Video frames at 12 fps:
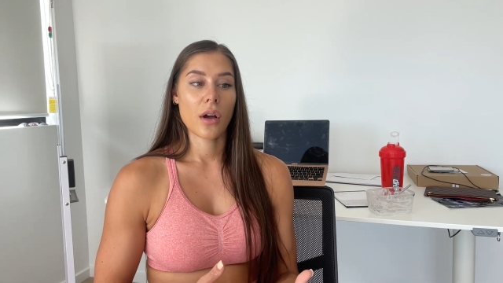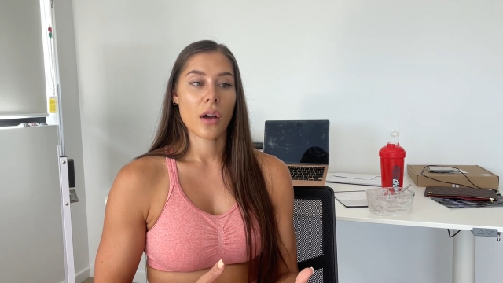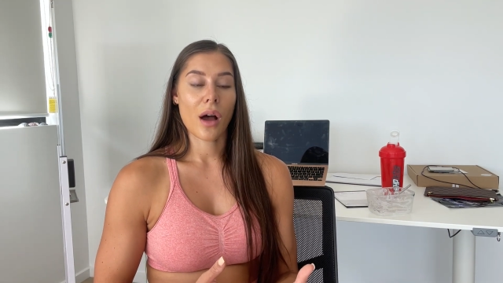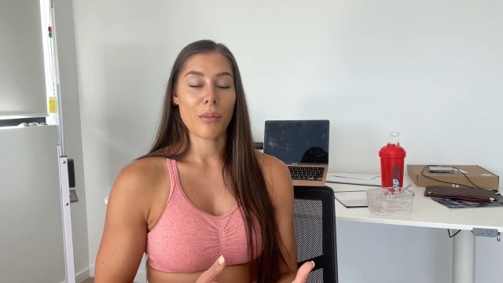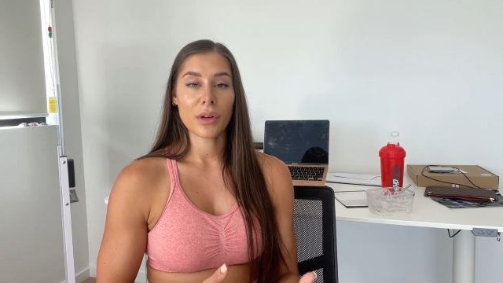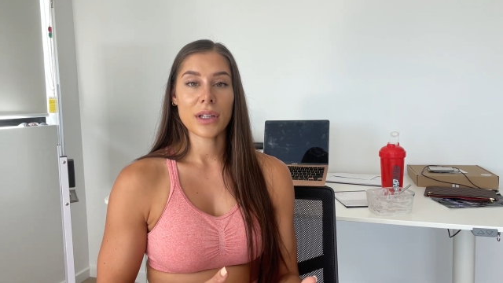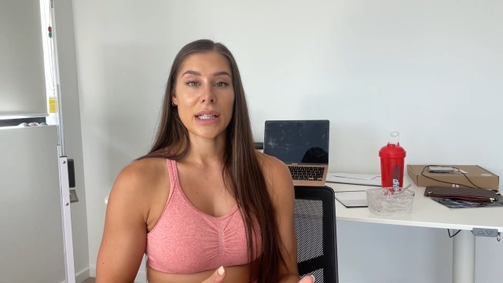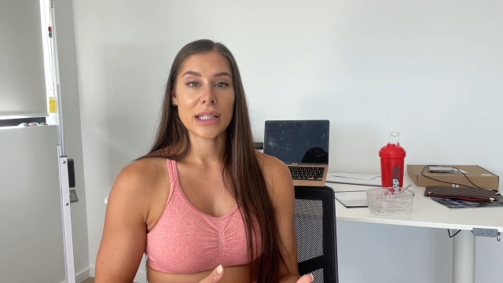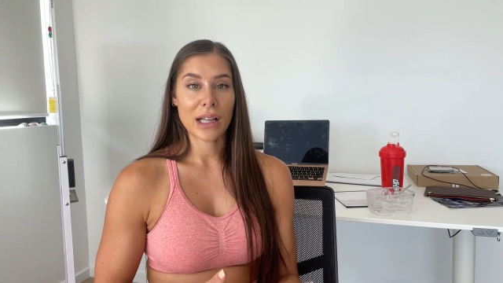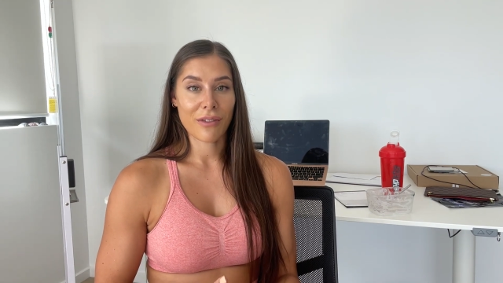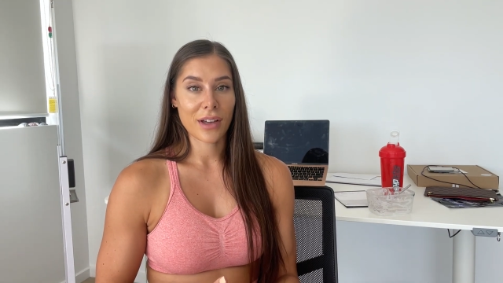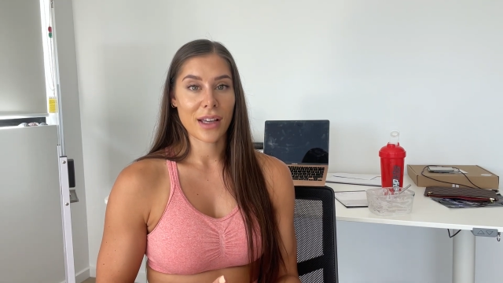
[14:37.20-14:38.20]
I'm really
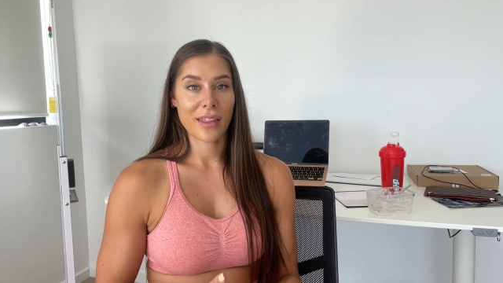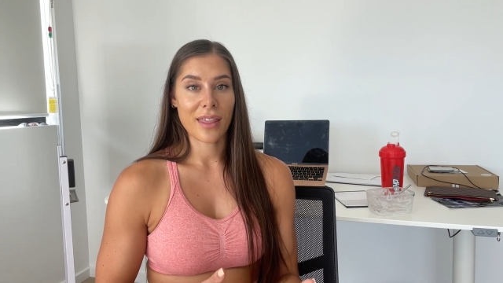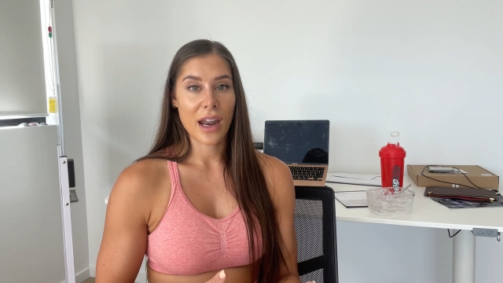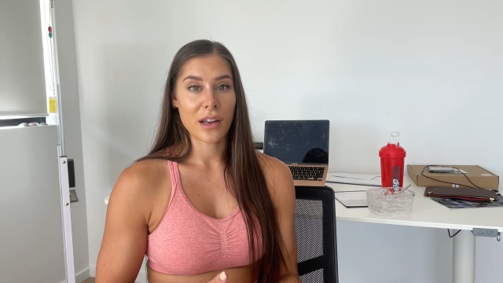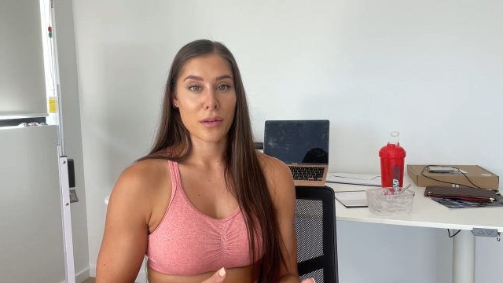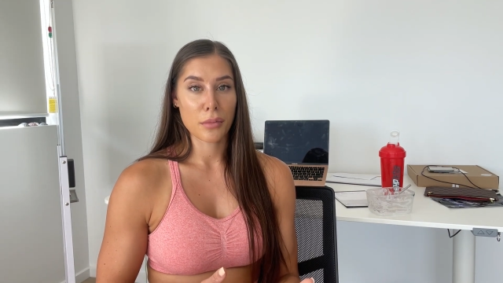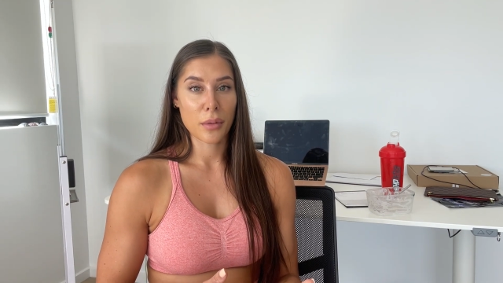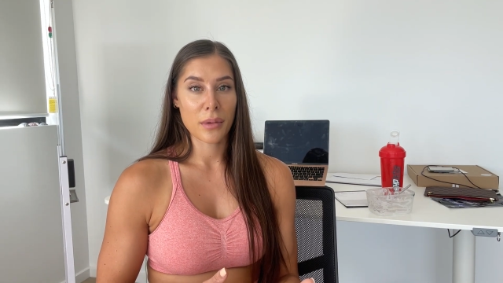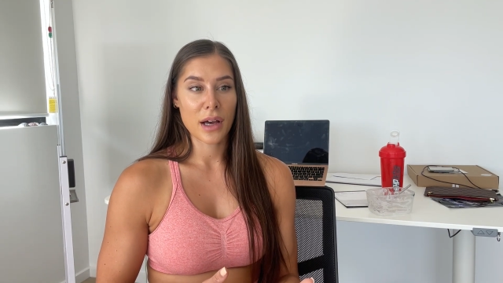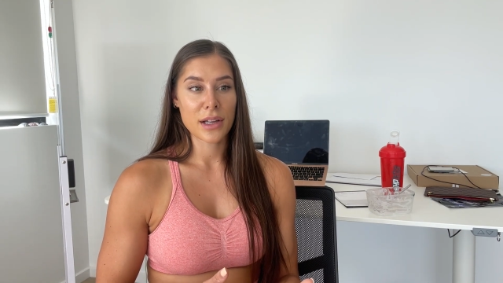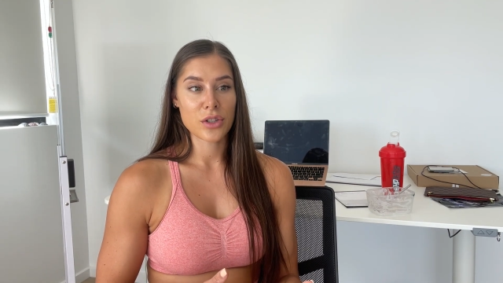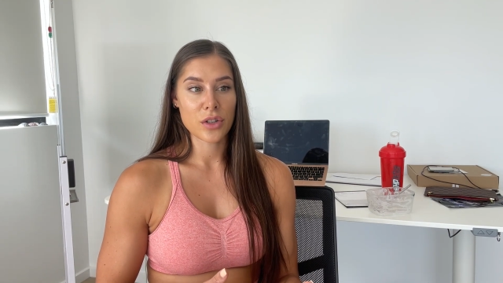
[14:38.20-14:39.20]
loving that at the
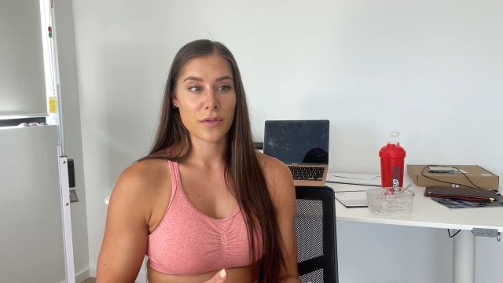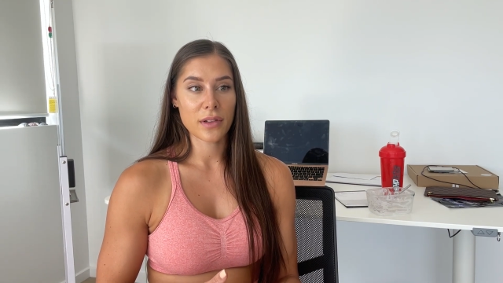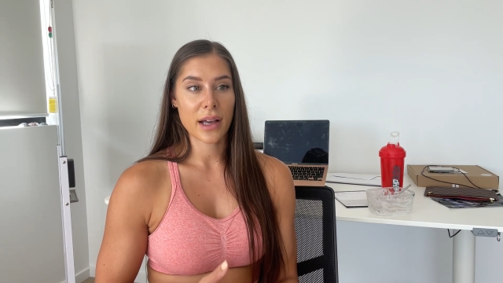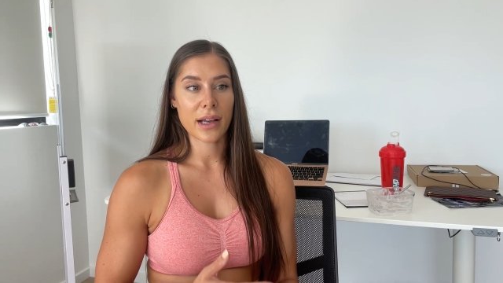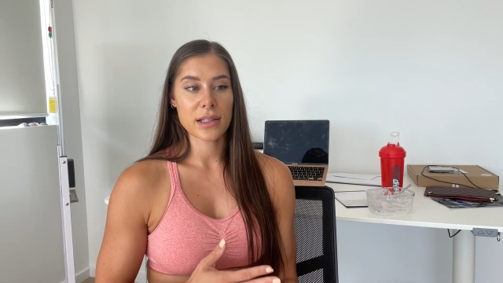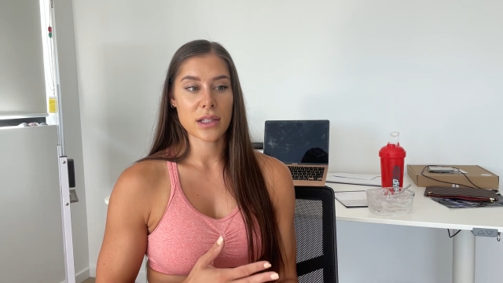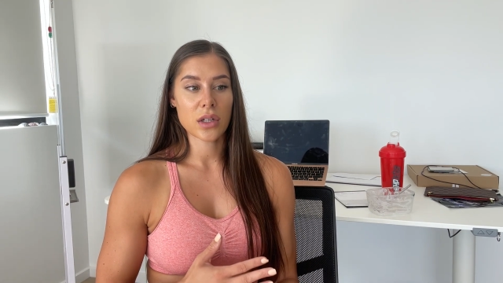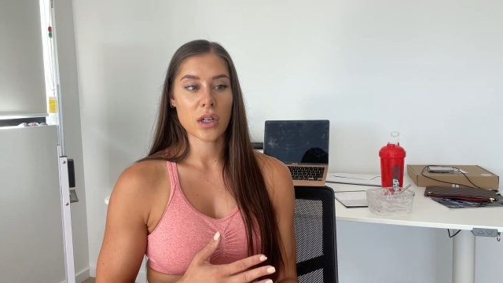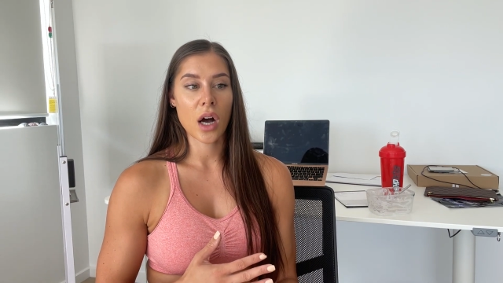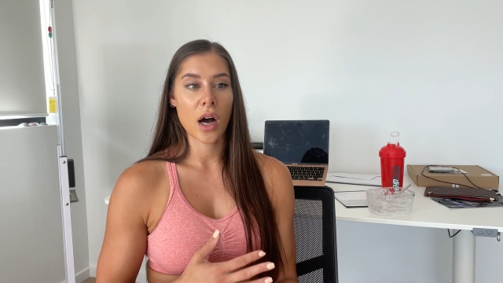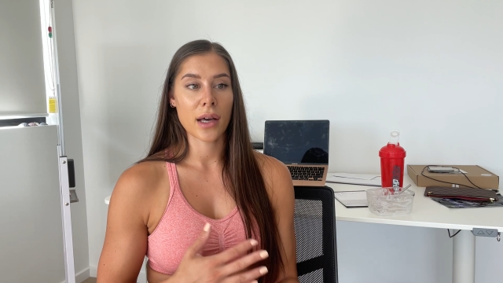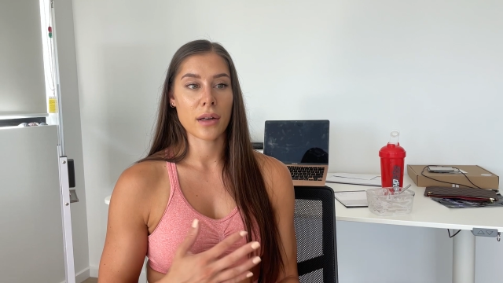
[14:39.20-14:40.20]
moment. I do feel like it's
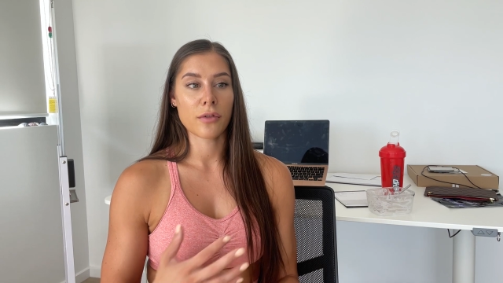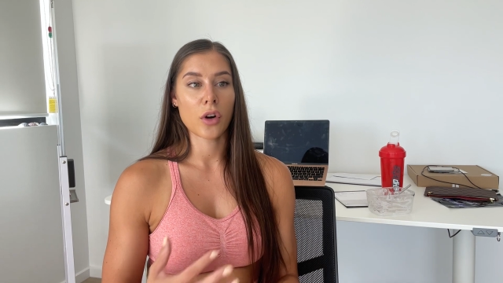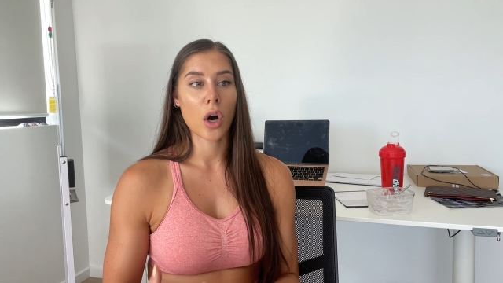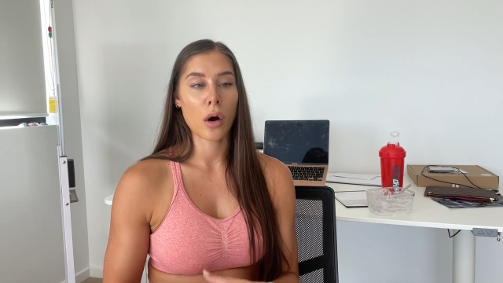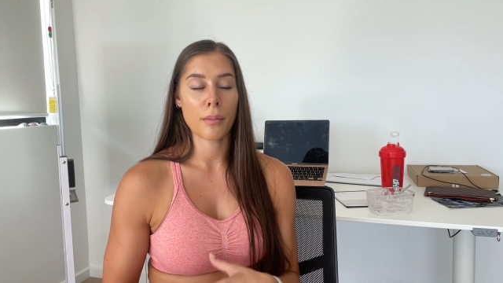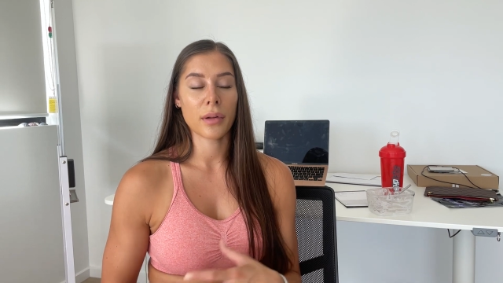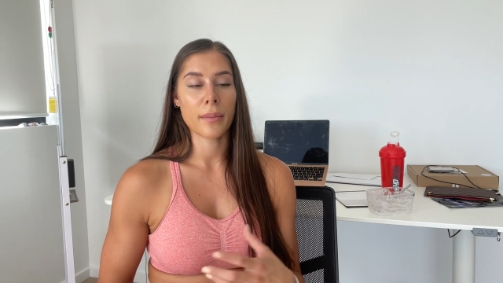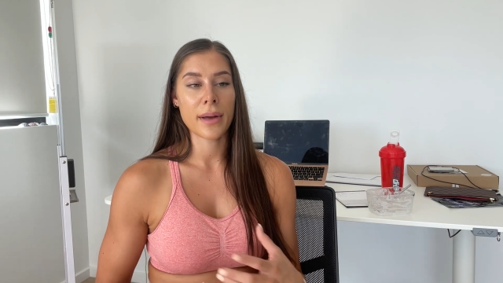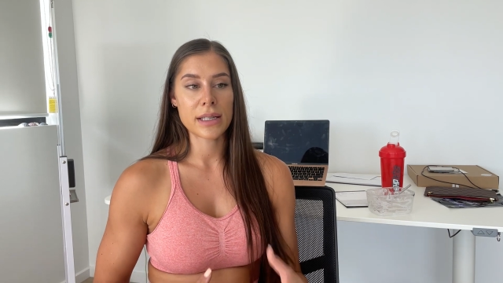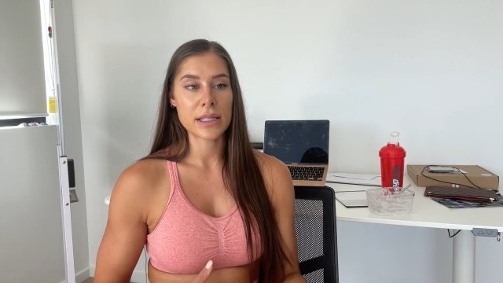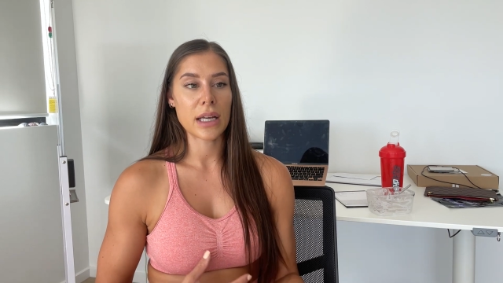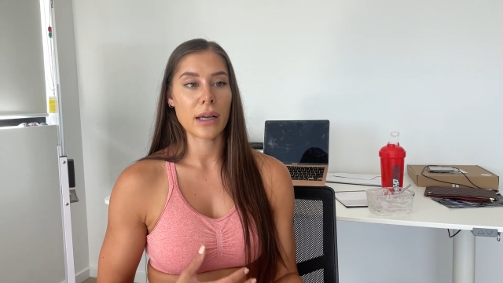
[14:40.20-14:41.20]
kind of
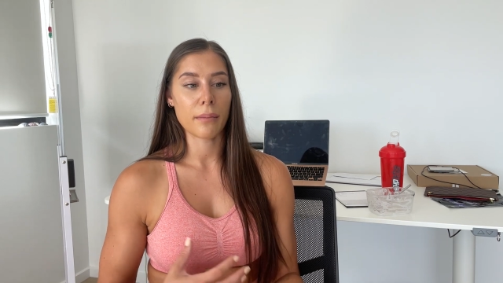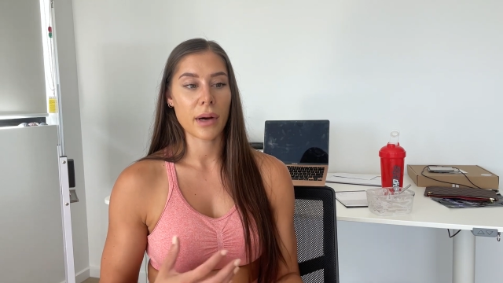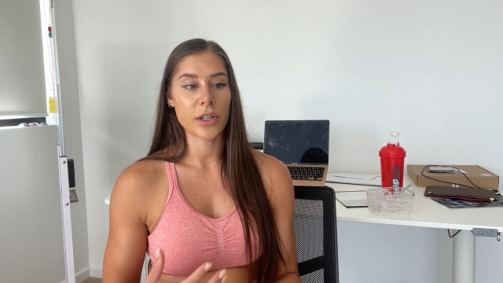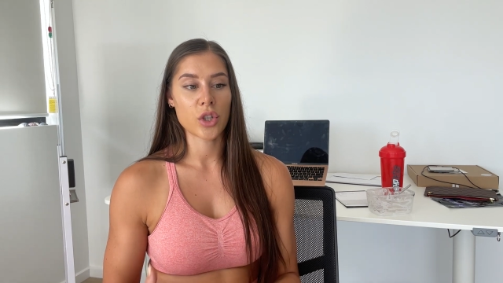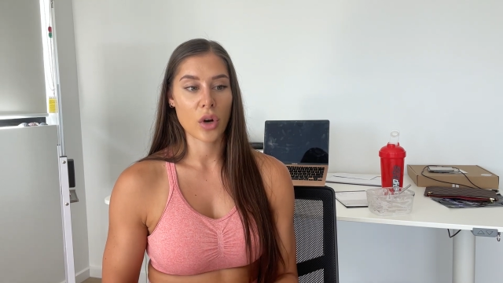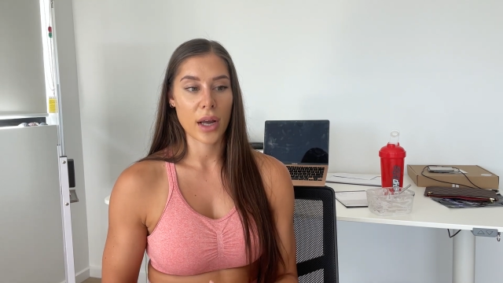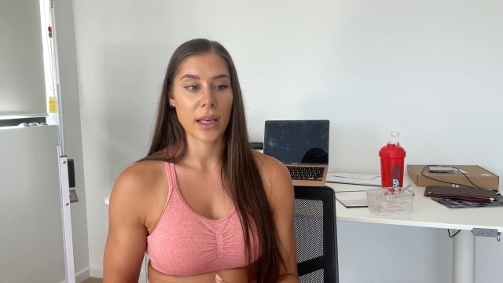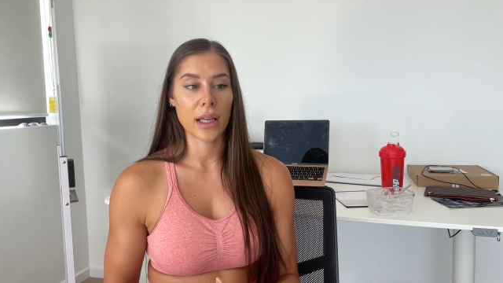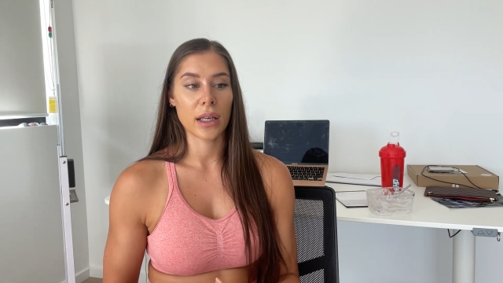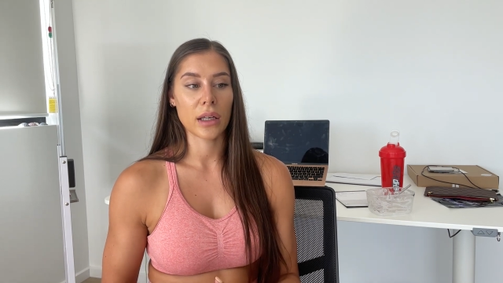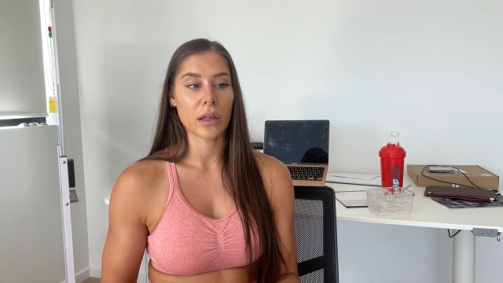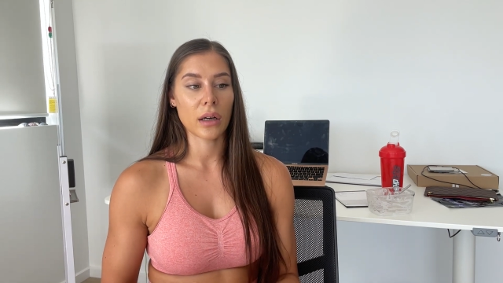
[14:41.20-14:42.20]
complementing my
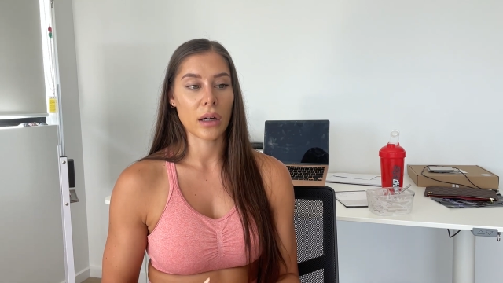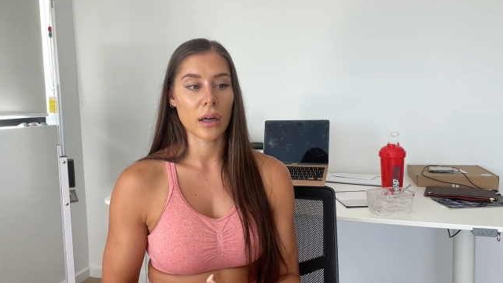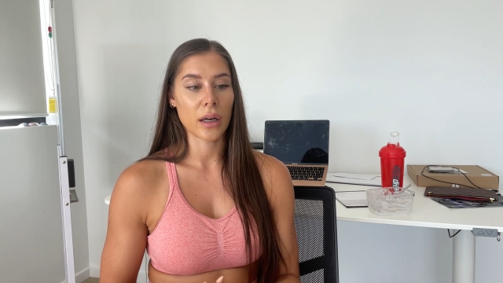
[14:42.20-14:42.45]
training,